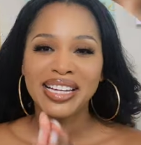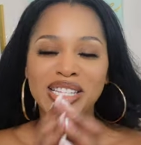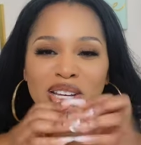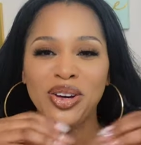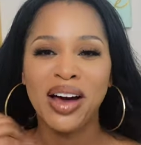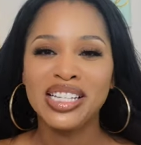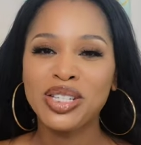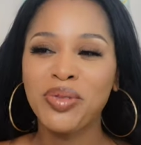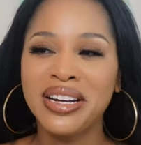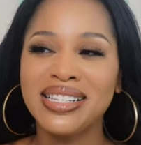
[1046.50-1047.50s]
so I
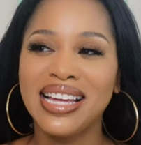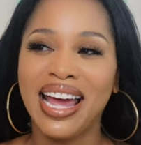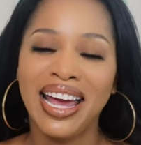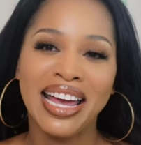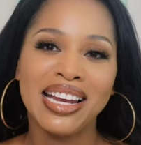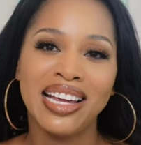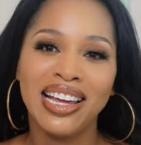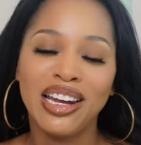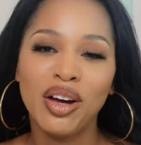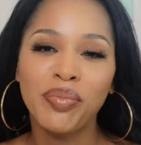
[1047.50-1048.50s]
just wanted to add
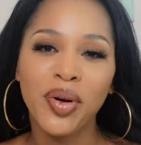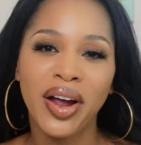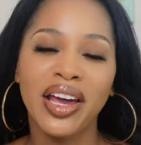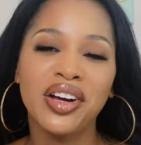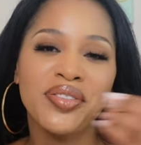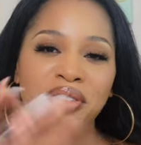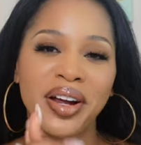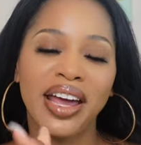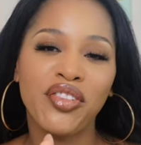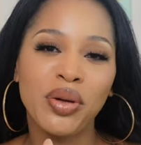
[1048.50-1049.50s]
in a prayer for
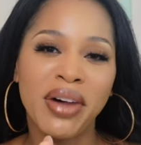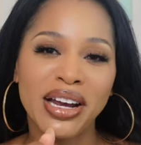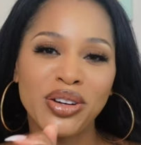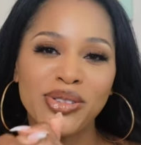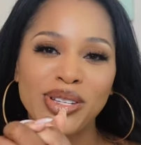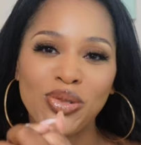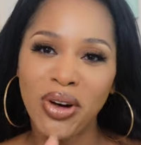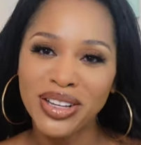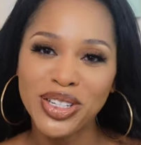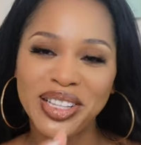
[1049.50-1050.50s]
everybody who is
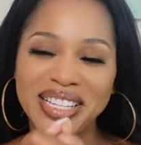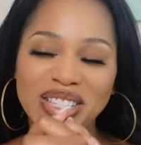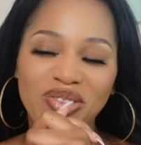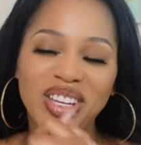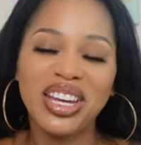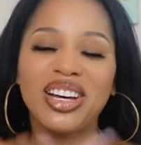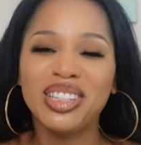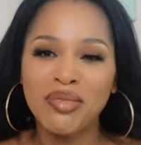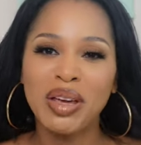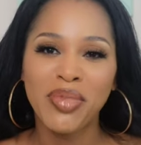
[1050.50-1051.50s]
watching this video.
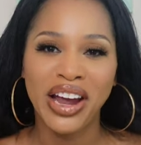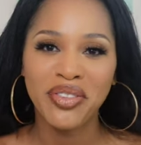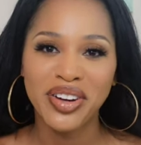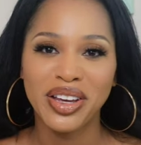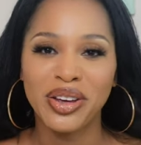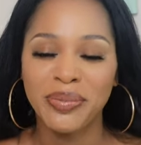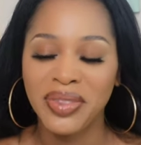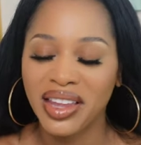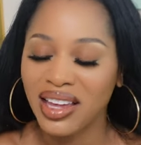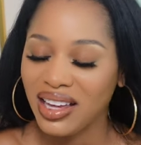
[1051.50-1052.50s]
Let me pray for you.
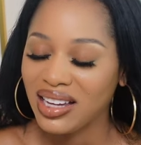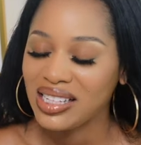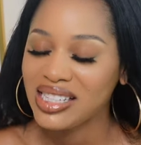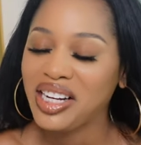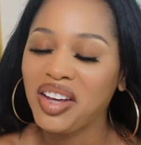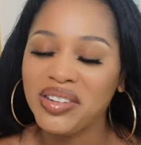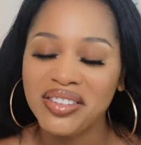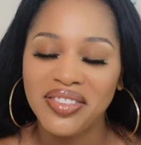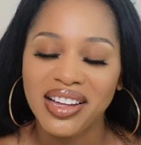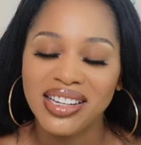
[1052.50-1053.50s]
Dear Heavenly
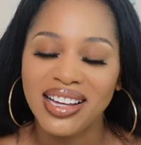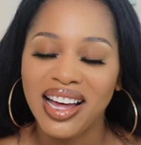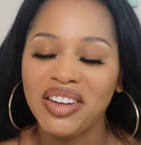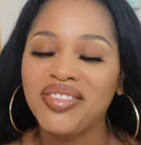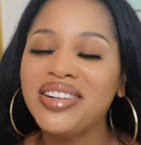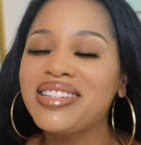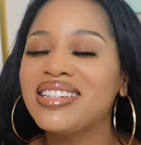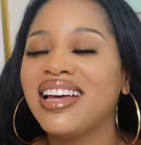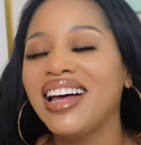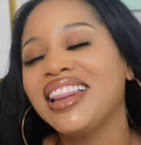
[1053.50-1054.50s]
Father God, first,
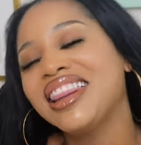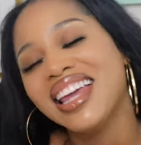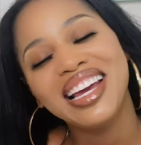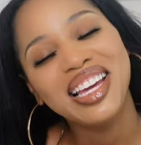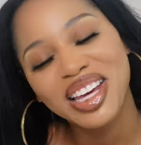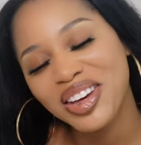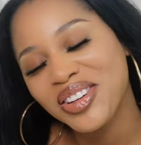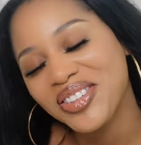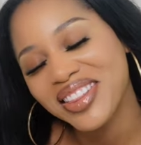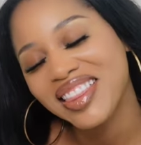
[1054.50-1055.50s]
God, thank you.
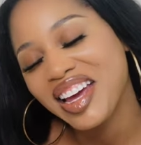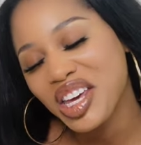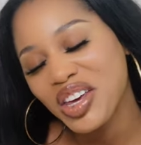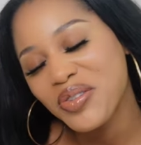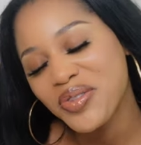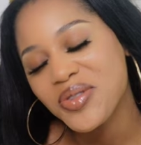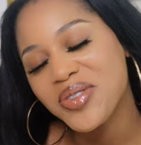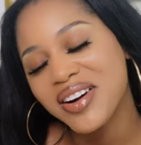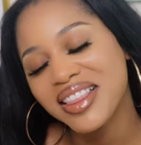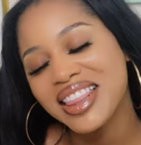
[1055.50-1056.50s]
Thank you
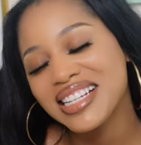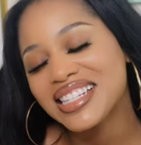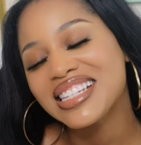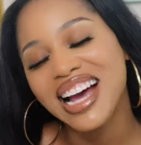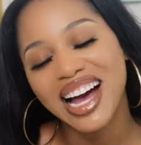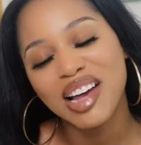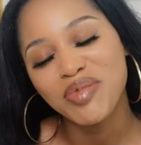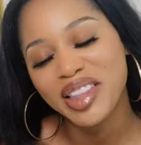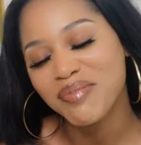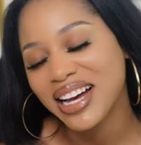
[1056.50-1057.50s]
for this time
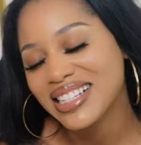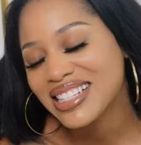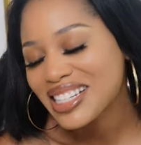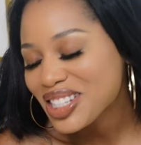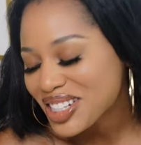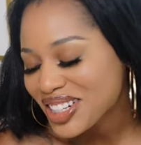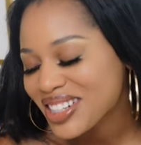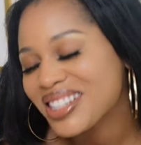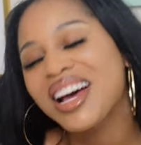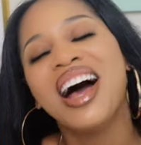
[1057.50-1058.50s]
with my
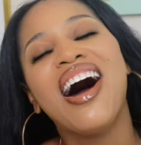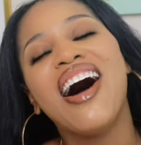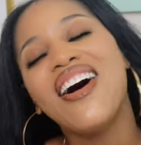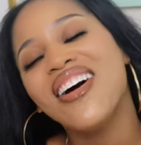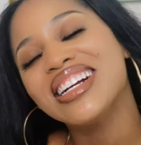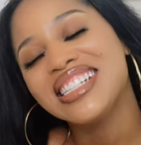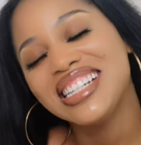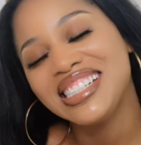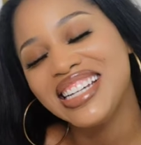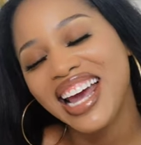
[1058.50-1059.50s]
sisters on
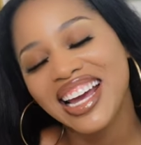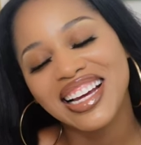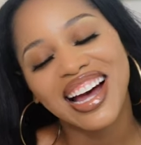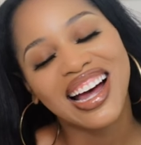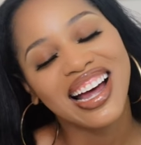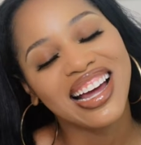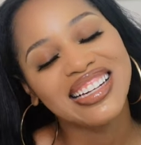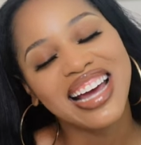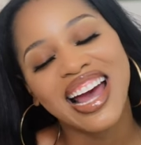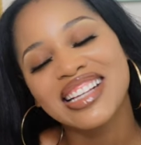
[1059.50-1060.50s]
today, God.
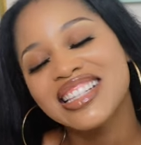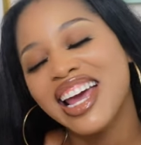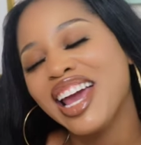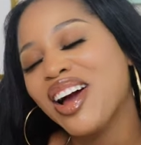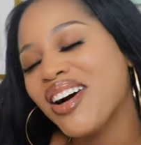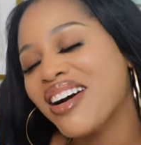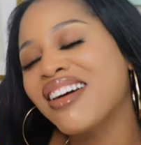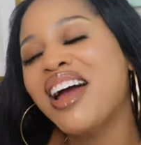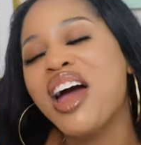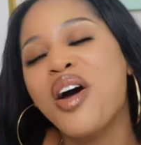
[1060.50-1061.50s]
As they are
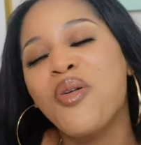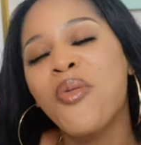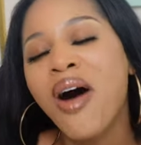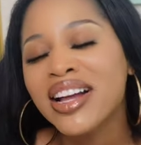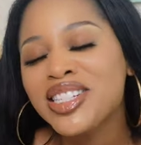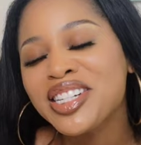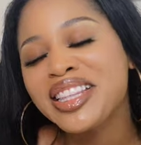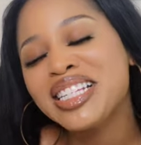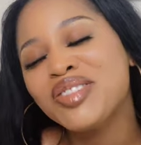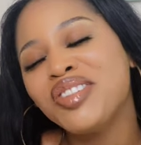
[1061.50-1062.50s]
watching
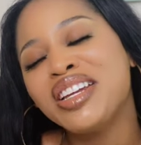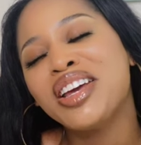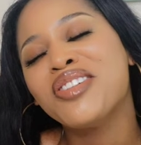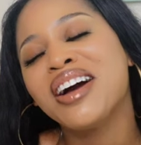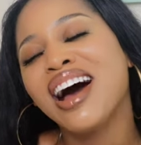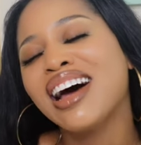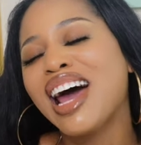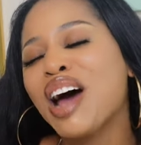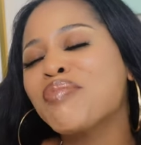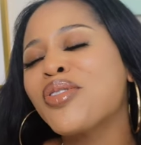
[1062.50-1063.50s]
this video, God,
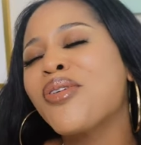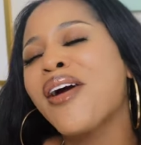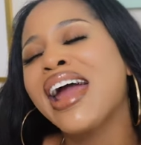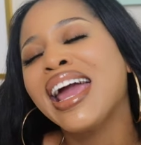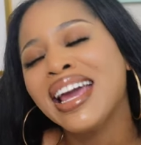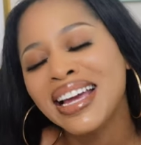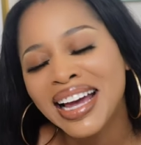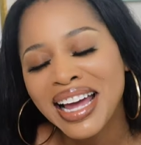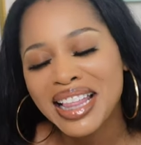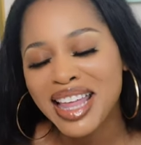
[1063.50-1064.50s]
I pray
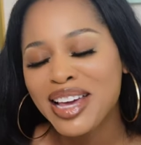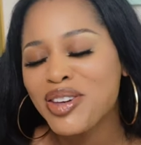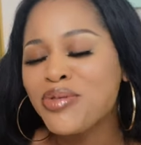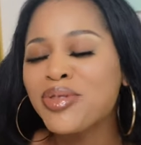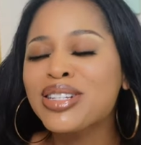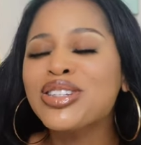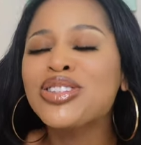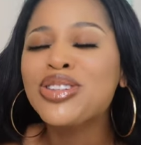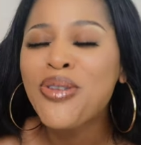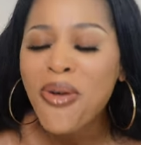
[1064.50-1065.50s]
that you
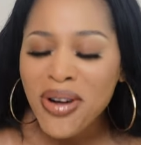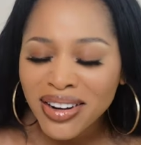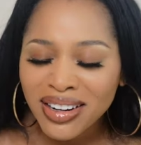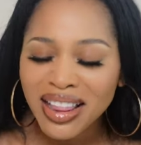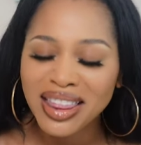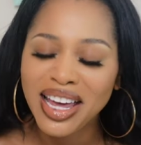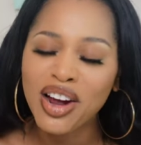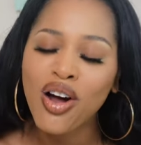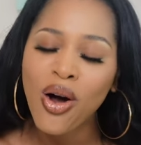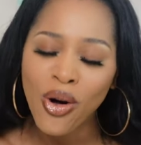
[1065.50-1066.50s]
restore their
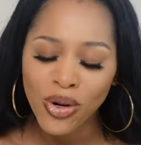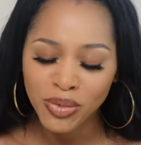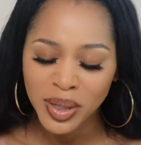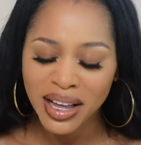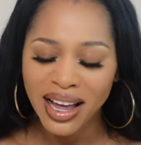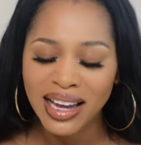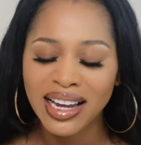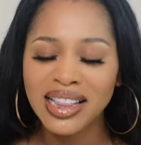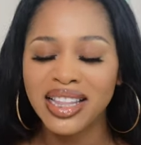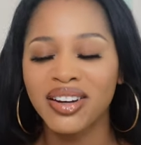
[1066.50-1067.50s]
hope, God,
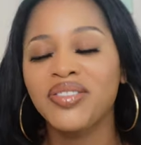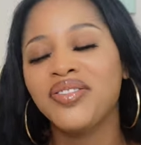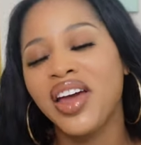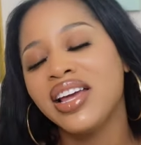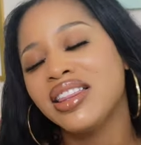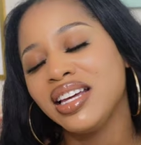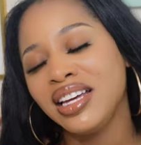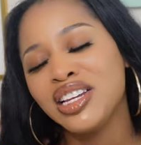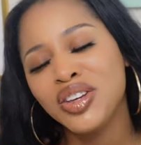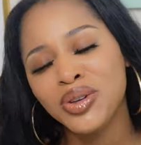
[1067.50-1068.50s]
and their faith
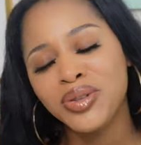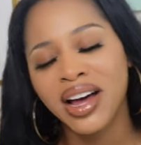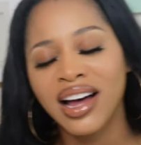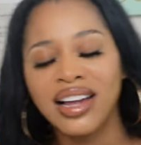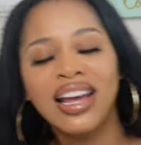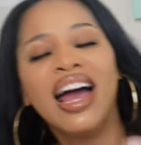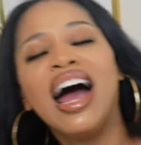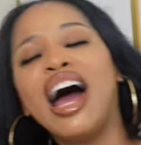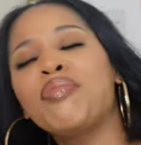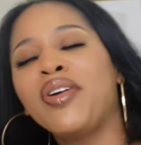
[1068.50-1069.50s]
in you. God.
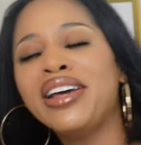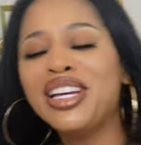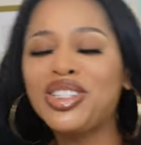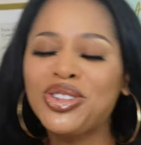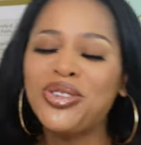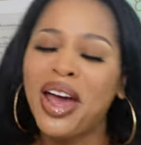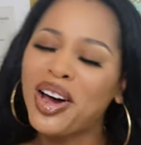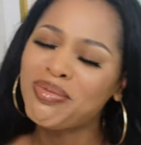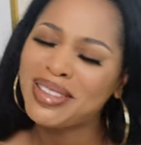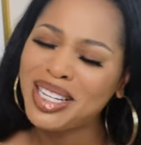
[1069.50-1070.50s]
I pray that you
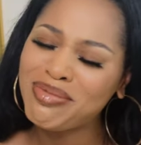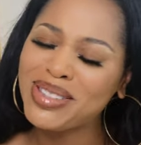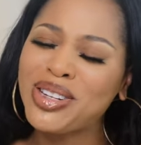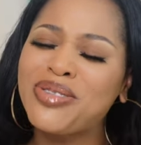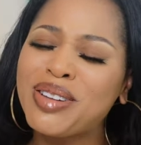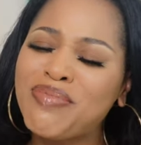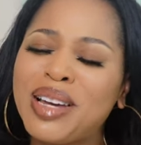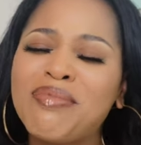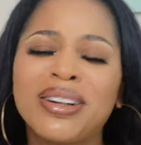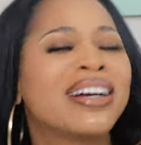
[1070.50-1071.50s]
help them to
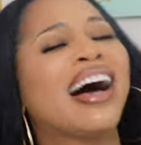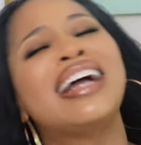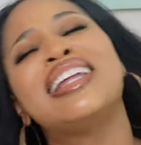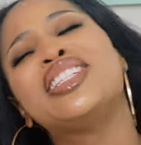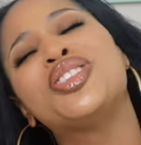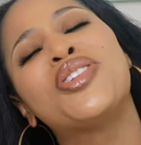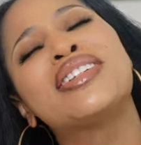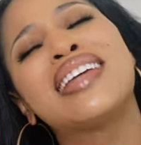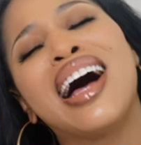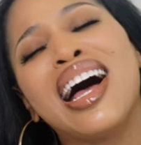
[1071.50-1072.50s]
remember, God, that your
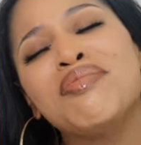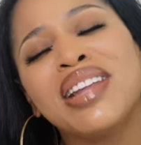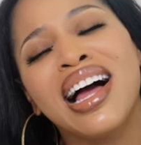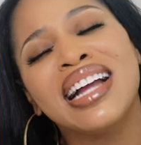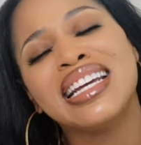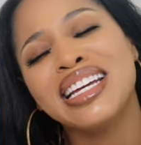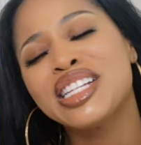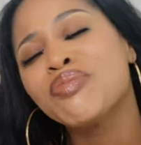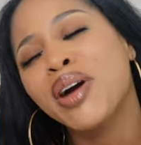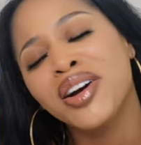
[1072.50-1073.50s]
timeline
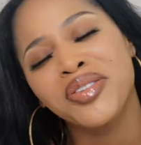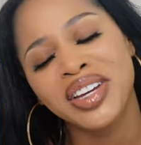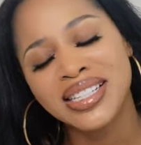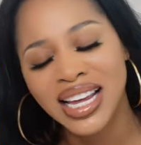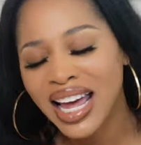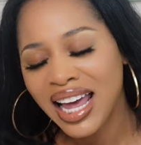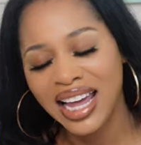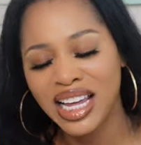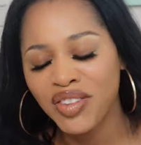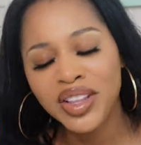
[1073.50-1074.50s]
is perfect.
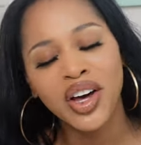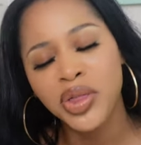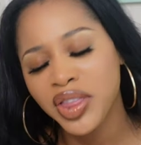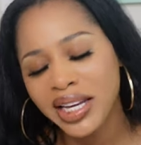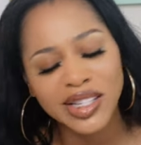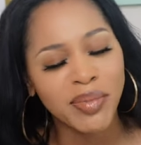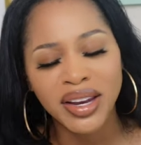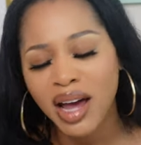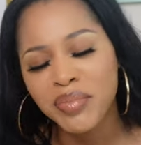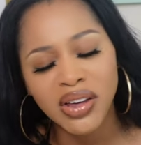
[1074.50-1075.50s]
And even though things may
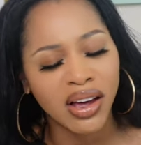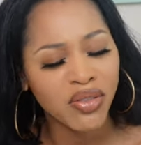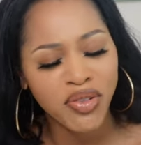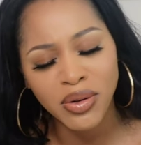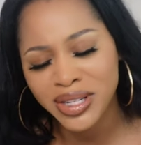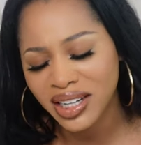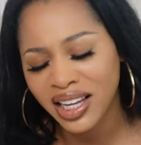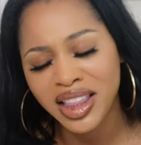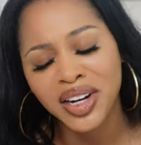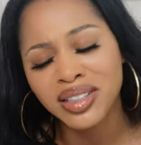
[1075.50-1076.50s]
not be unfolding
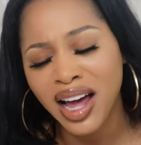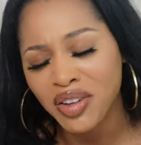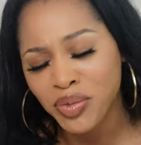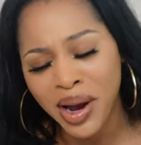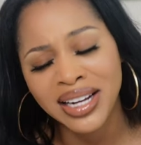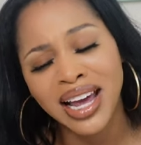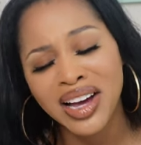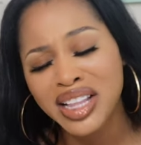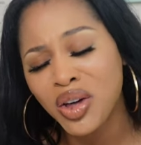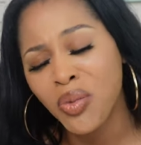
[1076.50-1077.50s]
in their life right now
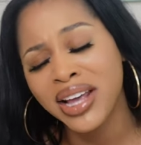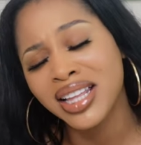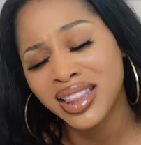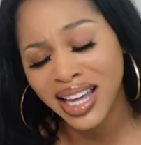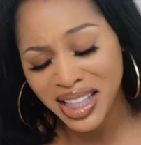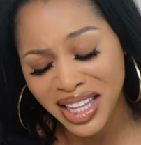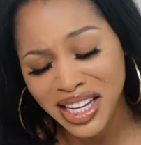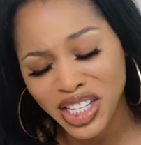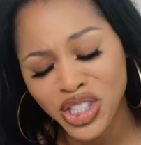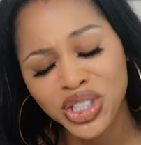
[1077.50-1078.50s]
in the way that they think
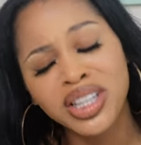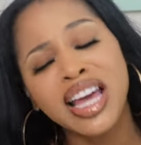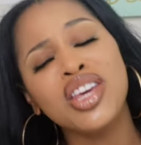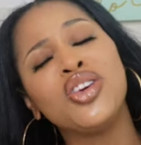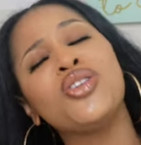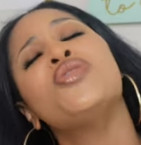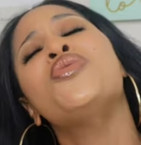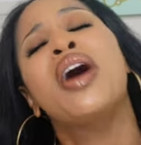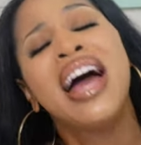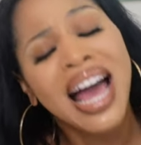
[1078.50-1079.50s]
it should, that you
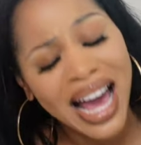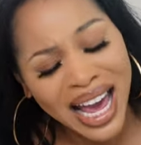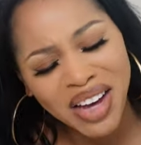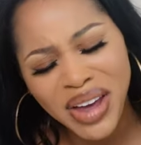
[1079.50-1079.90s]
have